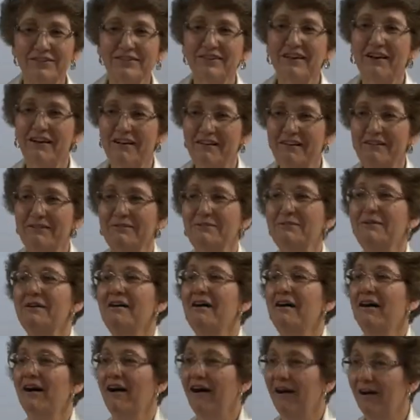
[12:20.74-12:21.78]

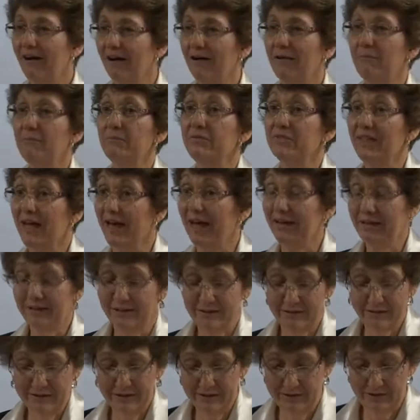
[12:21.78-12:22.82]
So
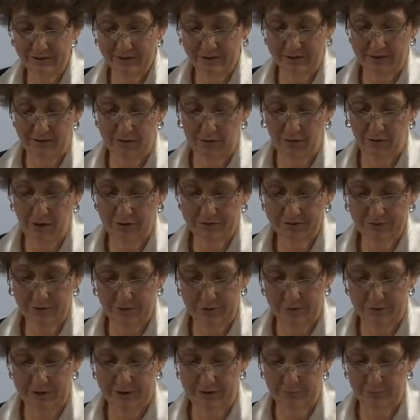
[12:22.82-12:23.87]
that is
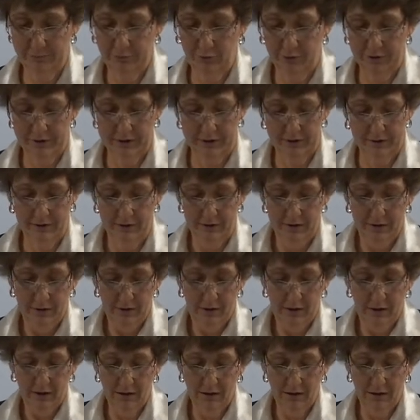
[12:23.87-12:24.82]
also important.